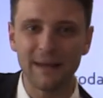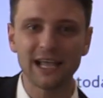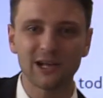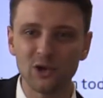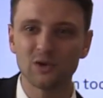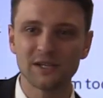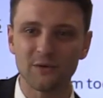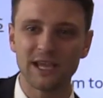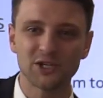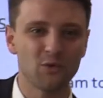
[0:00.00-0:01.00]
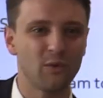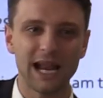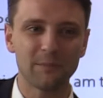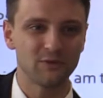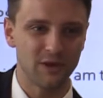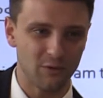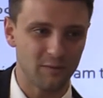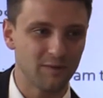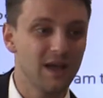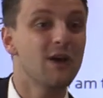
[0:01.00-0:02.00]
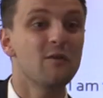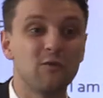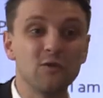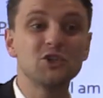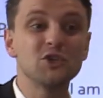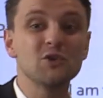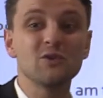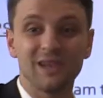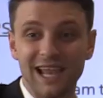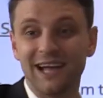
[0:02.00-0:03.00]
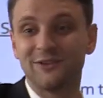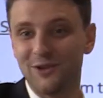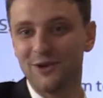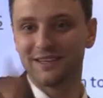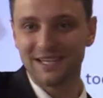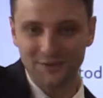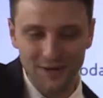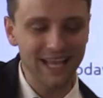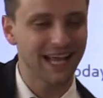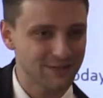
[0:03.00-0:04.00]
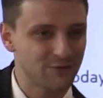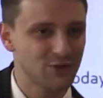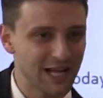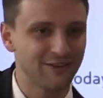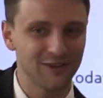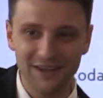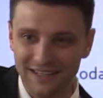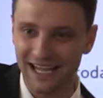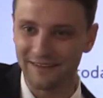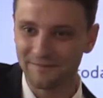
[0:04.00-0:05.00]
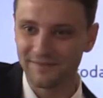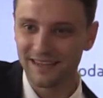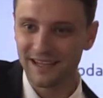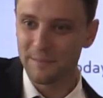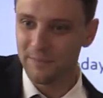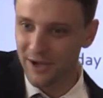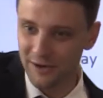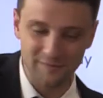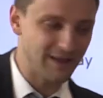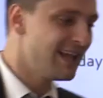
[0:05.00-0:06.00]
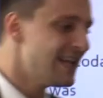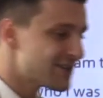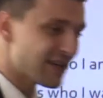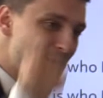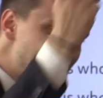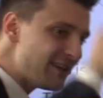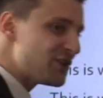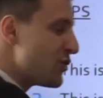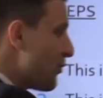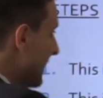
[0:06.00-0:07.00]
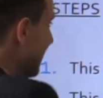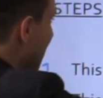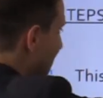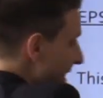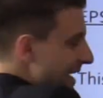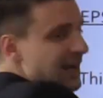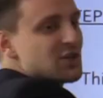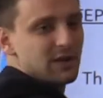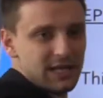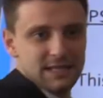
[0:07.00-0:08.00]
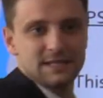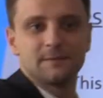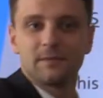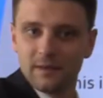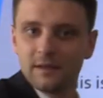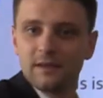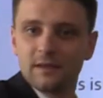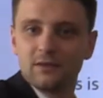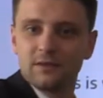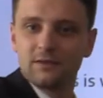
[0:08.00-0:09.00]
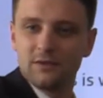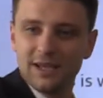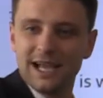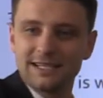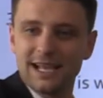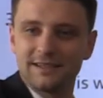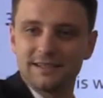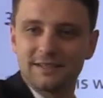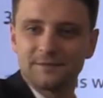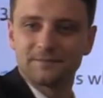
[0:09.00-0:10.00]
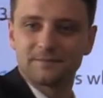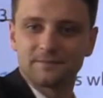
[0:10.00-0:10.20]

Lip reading: then, my closing ratio went up to the roof. Would you like to learn this today, guys? Would you like to learn that? Perfect. So let me teach you what that thing actually is. Do you guys get this?